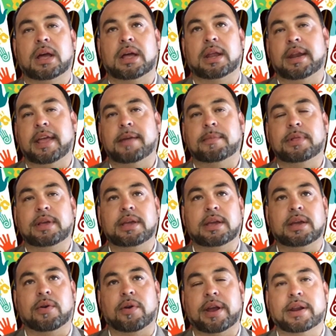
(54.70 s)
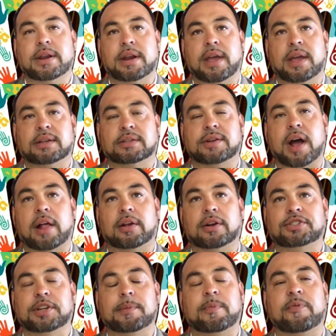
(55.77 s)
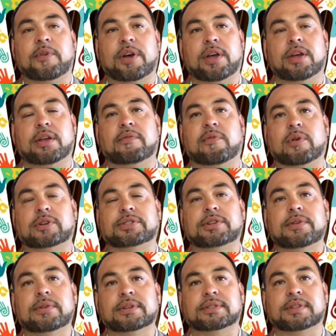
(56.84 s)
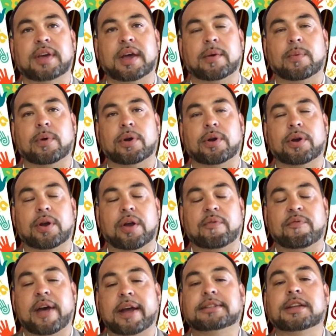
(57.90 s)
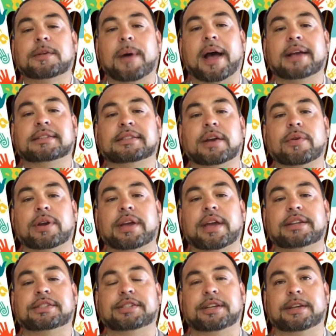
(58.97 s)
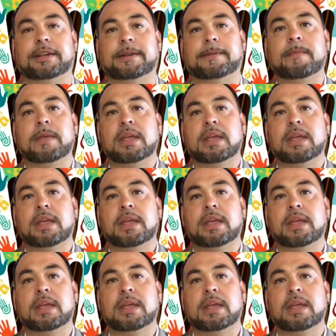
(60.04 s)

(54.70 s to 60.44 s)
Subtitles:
Namely creating a scholarship fund for students that were affected by segregation,